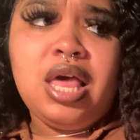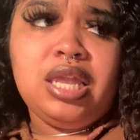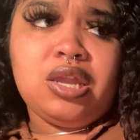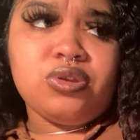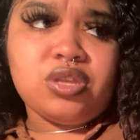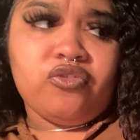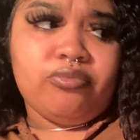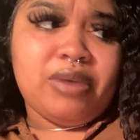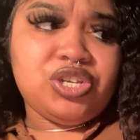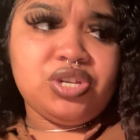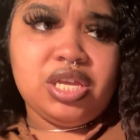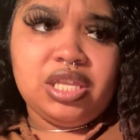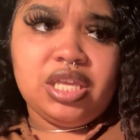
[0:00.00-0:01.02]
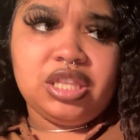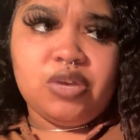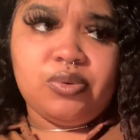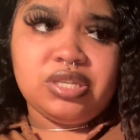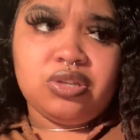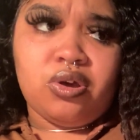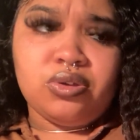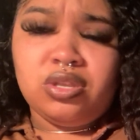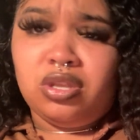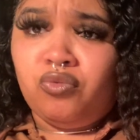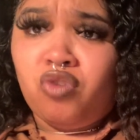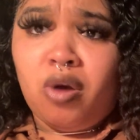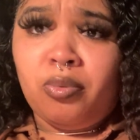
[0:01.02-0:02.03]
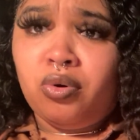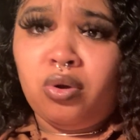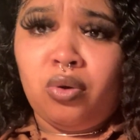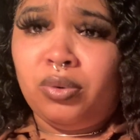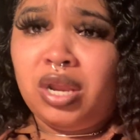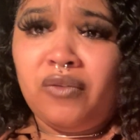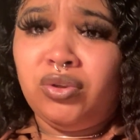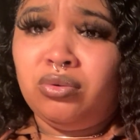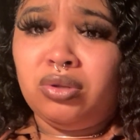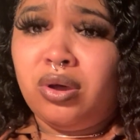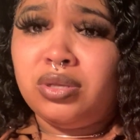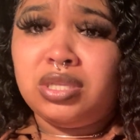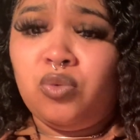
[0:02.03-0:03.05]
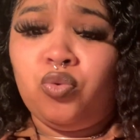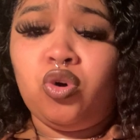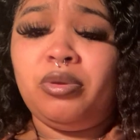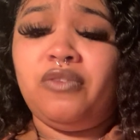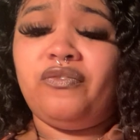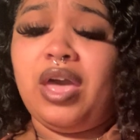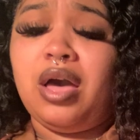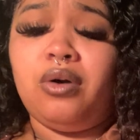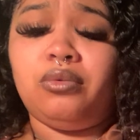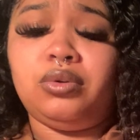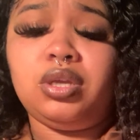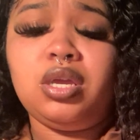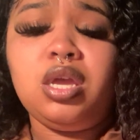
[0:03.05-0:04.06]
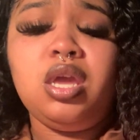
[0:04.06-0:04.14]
lost information, anything that was lost in the rubble or whatever you lost, it will be found.